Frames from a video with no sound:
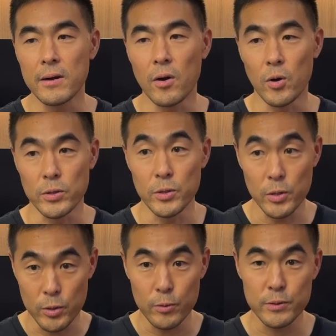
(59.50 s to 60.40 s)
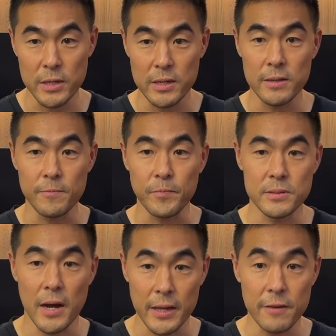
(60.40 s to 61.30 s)
on using
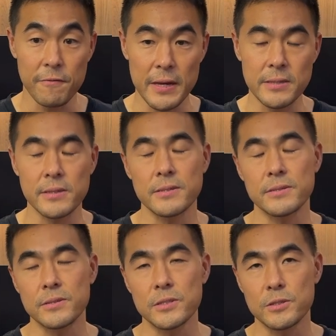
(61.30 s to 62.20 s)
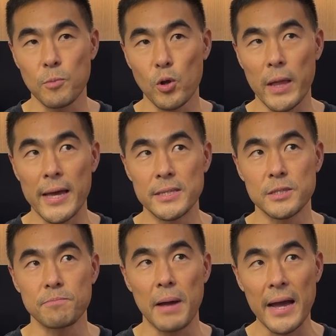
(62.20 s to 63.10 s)
Hugging Face's small
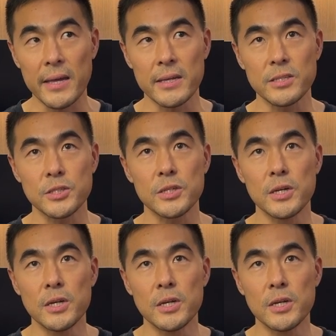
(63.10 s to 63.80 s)
agent package